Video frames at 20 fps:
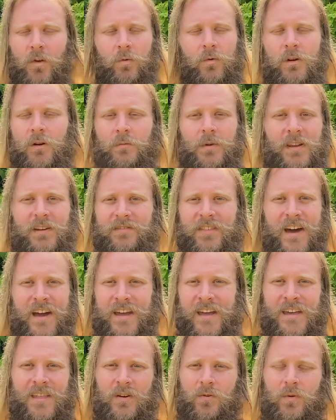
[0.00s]
We don't believe
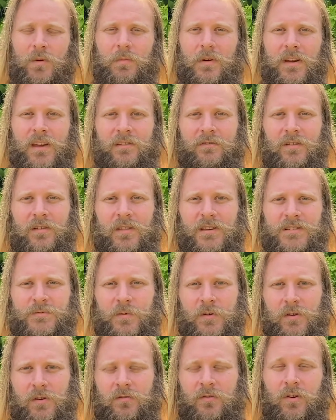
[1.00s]
that either. We believe that the
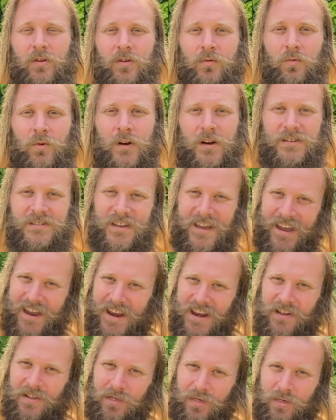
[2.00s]
Spirit of God works
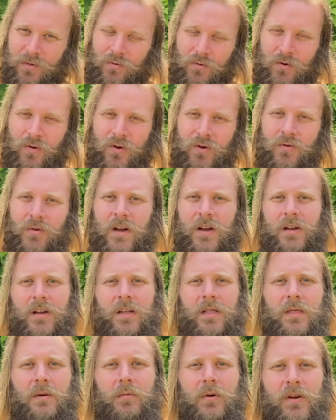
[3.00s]
in and through
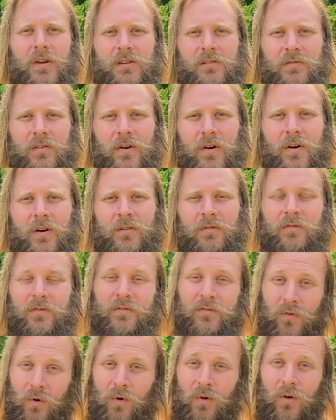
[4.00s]
the body of God
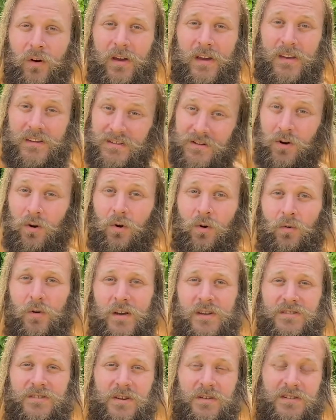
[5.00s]
for his
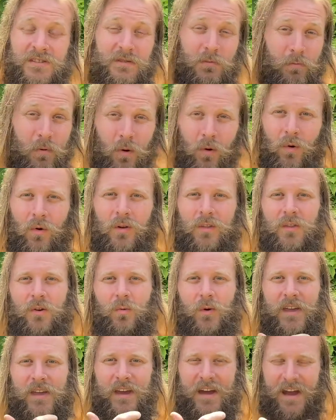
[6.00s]
glory. And so it's important that
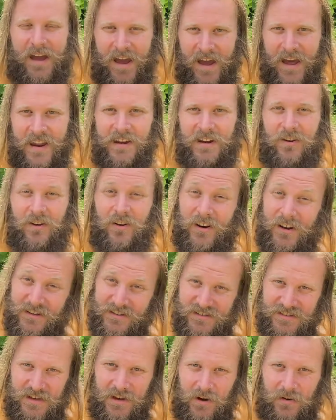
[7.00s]
we get a handle on
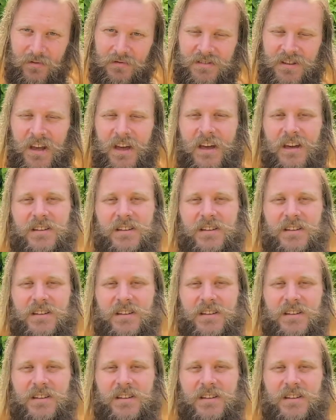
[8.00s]
ourselves.